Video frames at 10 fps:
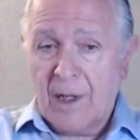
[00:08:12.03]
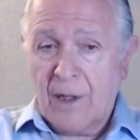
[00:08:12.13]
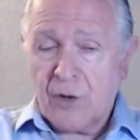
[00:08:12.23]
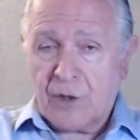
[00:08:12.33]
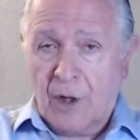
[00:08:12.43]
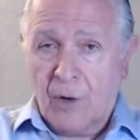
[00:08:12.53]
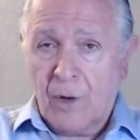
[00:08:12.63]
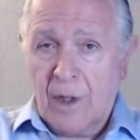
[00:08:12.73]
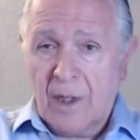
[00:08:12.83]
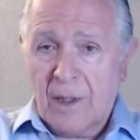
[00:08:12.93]
So
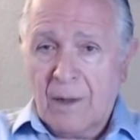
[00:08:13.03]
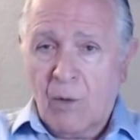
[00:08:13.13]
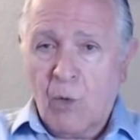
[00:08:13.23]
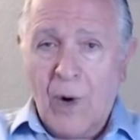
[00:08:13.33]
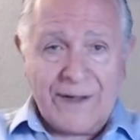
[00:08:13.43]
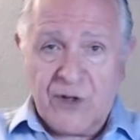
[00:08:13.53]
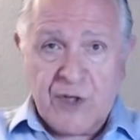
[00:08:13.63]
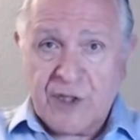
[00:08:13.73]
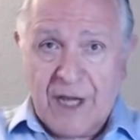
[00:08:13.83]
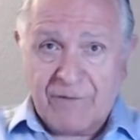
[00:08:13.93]
what does
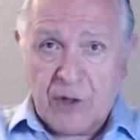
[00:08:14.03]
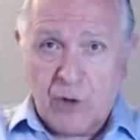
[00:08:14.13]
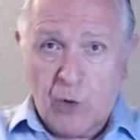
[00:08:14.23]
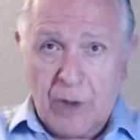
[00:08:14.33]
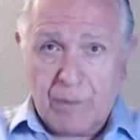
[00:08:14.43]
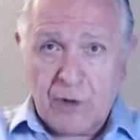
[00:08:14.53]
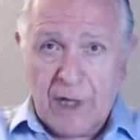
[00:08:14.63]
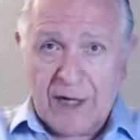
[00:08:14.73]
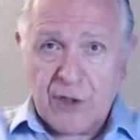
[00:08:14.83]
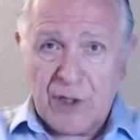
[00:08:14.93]
this have to do with the
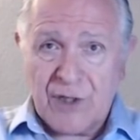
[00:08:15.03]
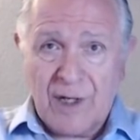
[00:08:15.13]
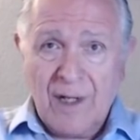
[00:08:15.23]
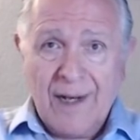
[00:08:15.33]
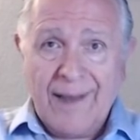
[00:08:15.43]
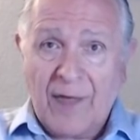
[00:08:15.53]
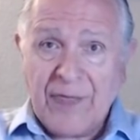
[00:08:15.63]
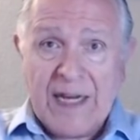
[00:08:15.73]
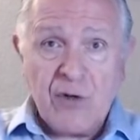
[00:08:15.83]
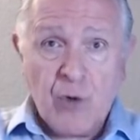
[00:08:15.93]
projections?
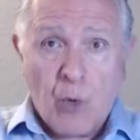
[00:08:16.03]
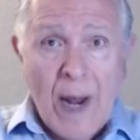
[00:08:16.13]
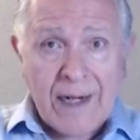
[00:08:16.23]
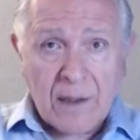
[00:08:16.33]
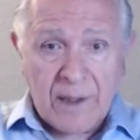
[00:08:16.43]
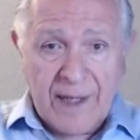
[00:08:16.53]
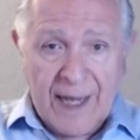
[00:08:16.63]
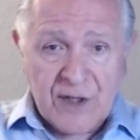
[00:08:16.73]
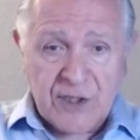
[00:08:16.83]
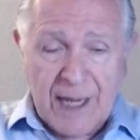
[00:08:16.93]
Nothing directly,
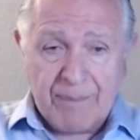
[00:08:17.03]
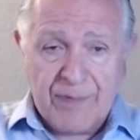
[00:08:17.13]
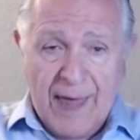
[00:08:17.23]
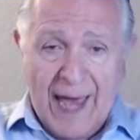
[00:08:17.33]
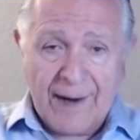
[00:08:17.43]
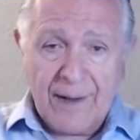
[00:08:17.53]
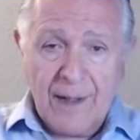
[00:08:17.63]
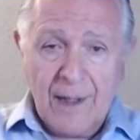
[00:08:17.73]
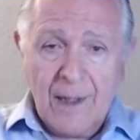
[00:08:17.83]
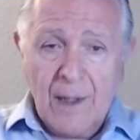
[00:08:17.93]
except that
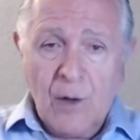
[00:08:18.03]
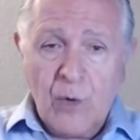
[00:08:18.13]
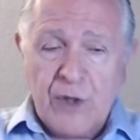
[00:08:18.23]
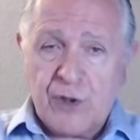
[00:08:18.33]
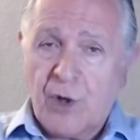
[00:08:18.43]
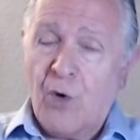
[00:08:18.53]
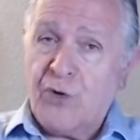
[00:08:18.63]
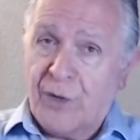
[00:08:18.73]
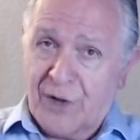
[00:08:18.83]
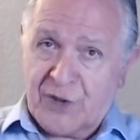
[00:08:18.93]
we showed
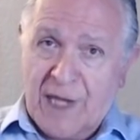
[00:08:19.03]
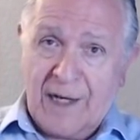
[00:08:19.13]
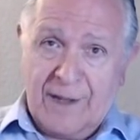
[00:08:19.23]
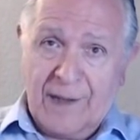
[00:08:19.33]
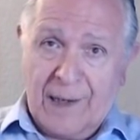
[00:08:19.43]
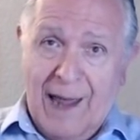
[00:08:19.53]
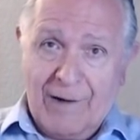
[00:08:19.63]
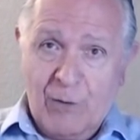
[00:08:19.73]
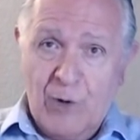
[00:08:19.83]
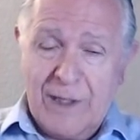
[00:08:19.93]
you the study that
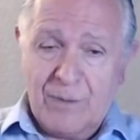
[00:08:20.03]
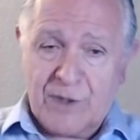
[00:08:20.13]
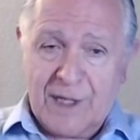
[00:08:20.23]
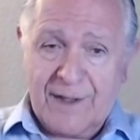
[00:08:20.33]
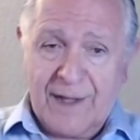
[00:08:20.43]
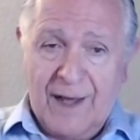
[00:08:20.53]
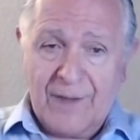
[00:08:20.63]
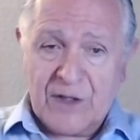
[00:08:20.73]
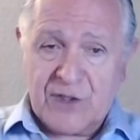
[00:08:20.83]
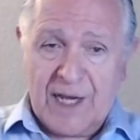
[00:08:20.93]
Larry Williams had done
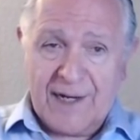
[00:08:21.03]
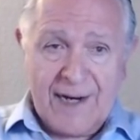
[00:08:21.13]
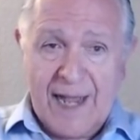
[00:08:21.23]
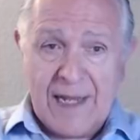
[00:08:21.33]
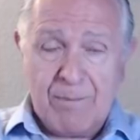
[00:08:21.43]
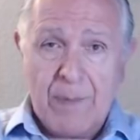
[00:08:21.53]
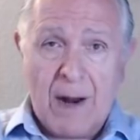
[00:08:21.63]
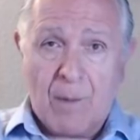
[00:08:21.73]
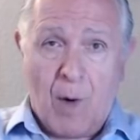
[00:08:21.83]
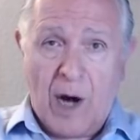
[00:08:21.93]
that said in any
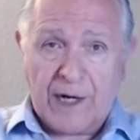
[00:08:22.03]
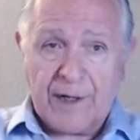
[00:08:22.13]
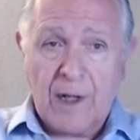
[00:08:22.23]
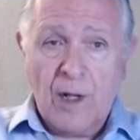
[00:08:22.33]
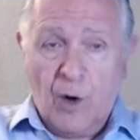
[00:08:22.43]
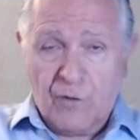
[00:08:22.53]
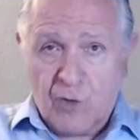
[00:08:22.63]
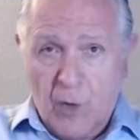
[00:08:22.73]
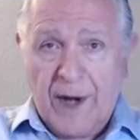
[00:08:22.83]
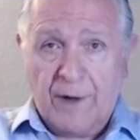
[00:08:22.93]
bear market of
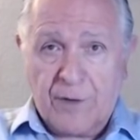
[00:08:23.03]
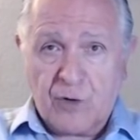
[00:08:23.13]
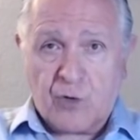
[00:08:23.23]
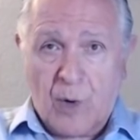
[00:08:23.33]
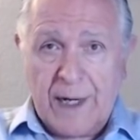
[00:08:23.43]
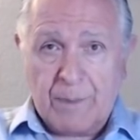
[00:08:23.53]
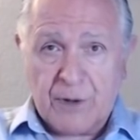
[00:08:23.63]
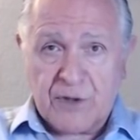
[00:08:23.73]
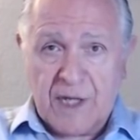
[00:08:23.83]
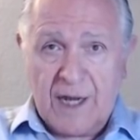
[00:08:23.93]
greater than
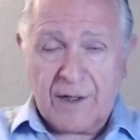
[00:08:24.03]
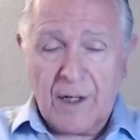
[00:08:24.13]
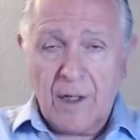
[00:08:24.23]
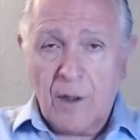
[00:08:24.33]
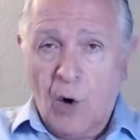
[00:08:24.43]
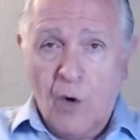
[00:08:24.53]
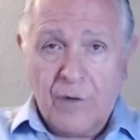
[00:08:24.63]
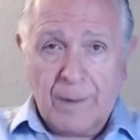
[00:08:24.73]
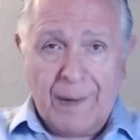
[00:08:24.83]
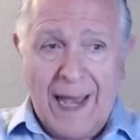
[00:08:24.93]
20% over
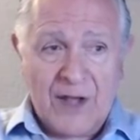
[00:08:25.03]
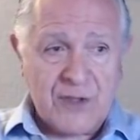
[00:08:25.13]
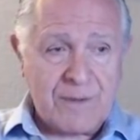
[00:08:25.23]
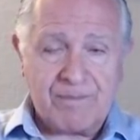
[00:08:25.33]
the past